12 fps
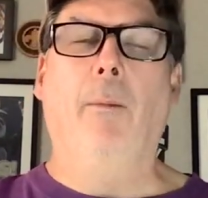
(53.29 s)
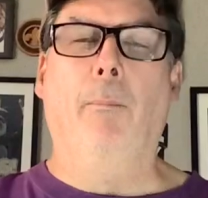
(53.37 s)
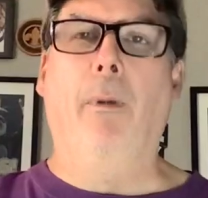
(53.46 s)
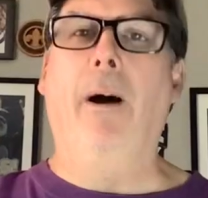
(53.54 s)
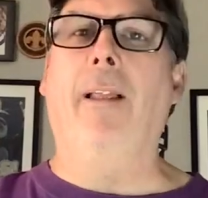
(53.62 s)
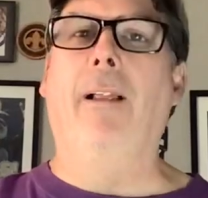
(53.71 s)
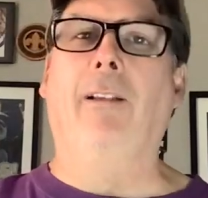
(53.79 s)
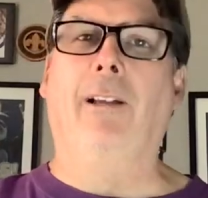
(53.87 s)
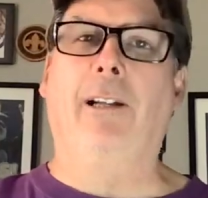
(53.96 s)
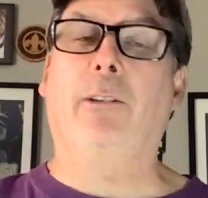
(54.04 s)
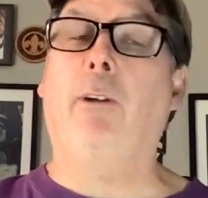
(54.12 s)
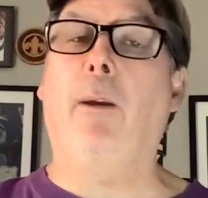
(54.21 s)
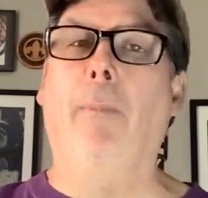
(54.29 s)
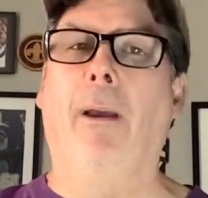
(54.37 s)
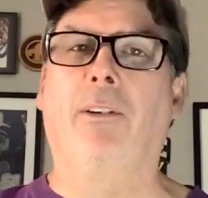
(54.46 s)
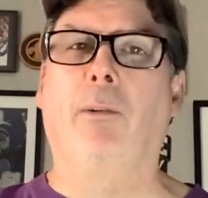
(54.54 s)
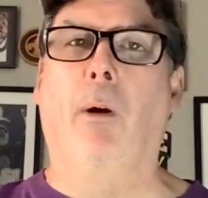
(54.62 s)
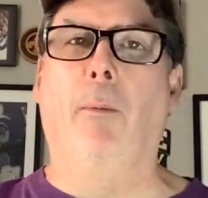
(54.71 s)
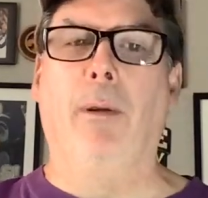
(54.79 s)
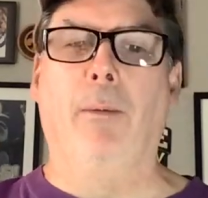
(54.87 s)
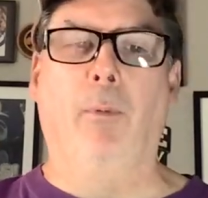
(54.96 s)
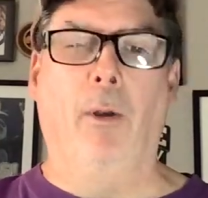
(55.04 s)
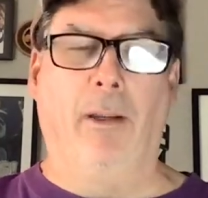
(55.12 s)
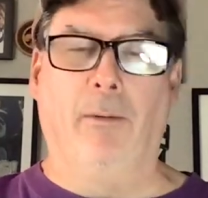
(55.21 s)
but a lot of great basketball
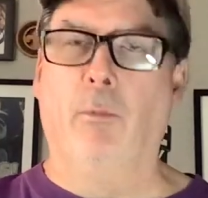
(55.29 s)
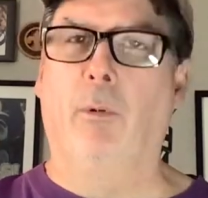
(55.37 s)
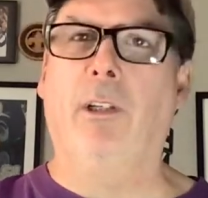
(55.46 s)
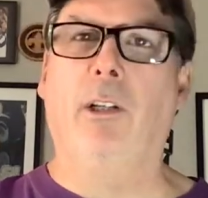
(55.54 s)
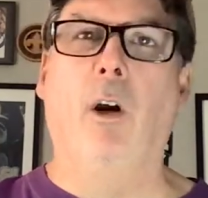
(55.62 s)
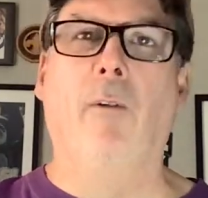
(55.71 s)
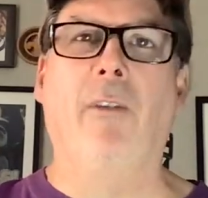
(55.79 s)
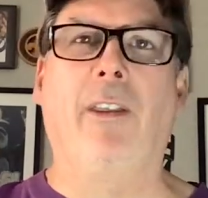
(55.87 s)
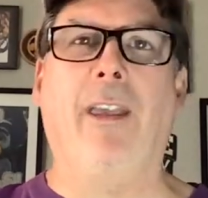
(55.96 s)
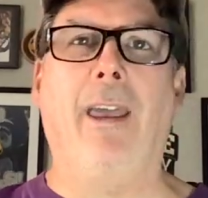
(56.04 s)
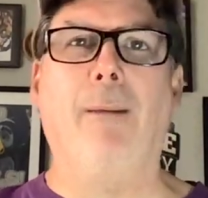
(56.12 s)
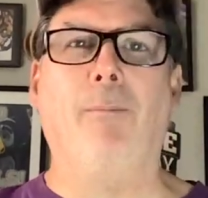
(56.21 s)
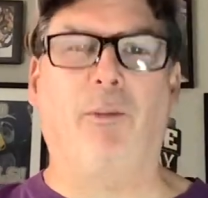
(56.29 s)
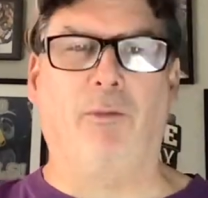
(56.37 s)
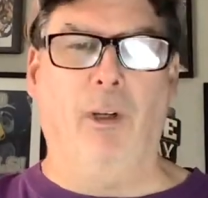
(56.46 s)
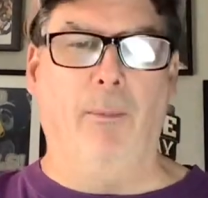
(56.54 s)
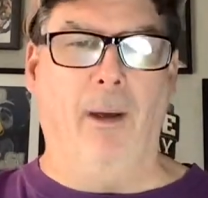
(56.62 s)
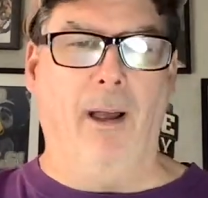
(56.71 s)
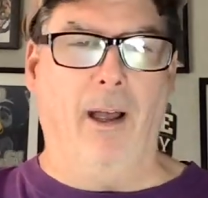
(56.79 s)
being played. We're going to go over the games from